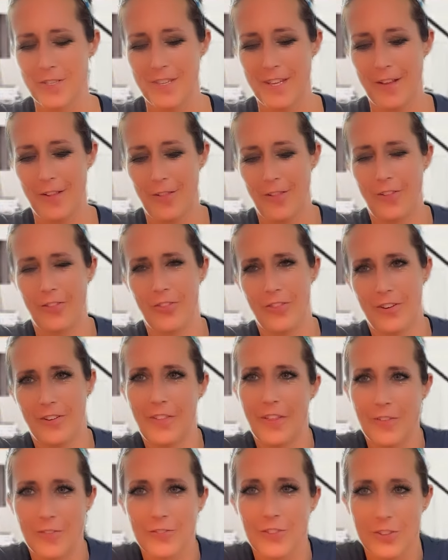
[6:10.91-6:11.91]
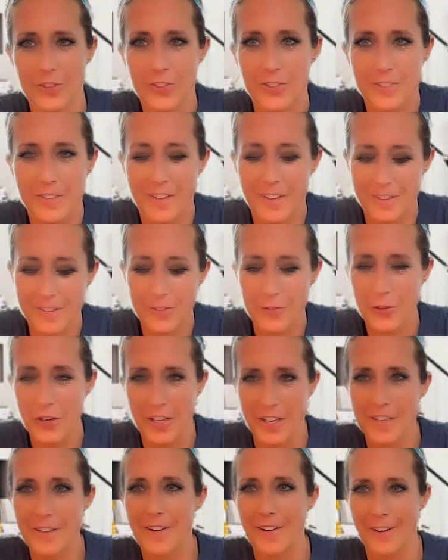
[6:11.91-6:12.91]
They look like little
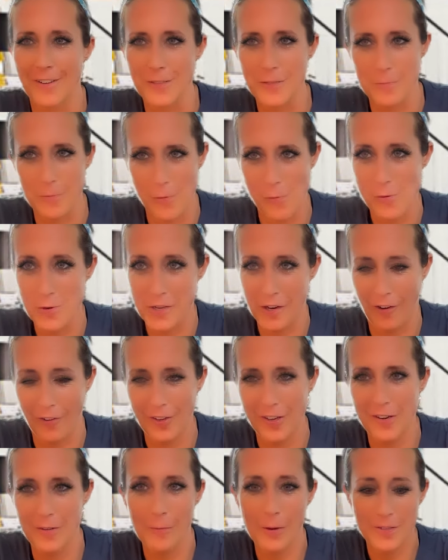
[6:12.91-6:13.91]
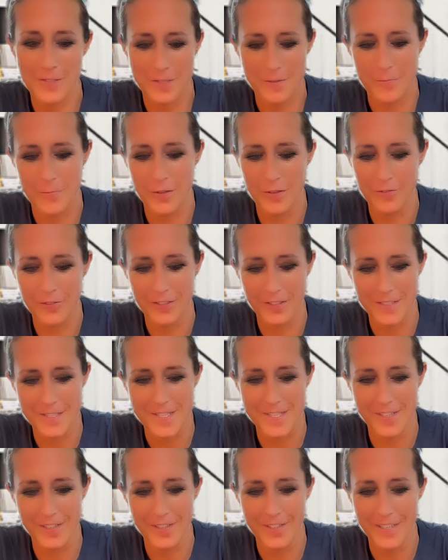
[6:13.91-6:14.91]
kid cards, but we're talking about something really
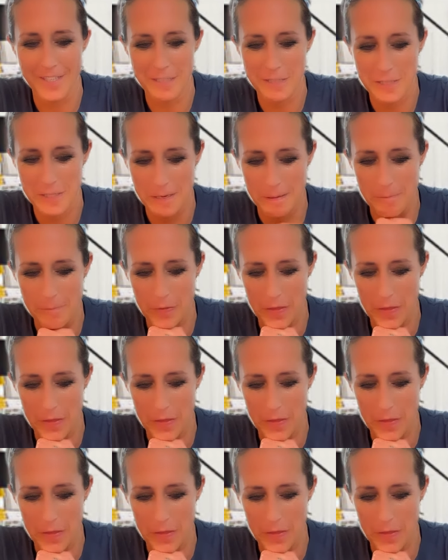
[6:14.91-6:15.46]
serious.